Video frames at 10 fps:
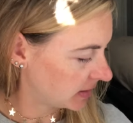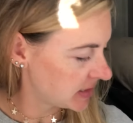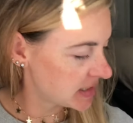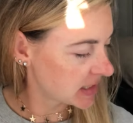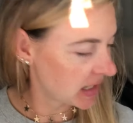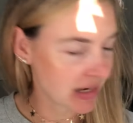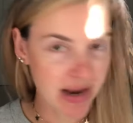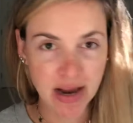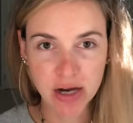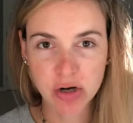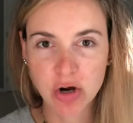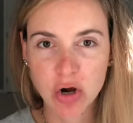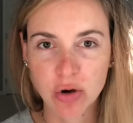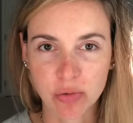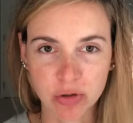detail hack
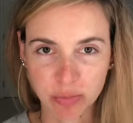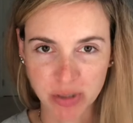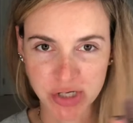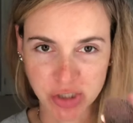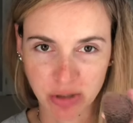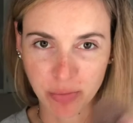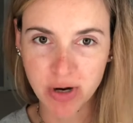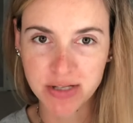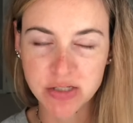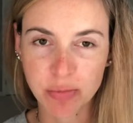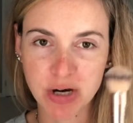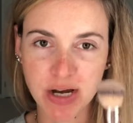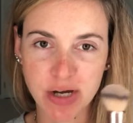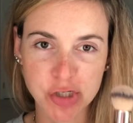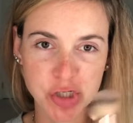or the blush and the bronzer
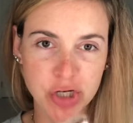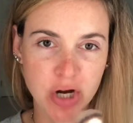brush.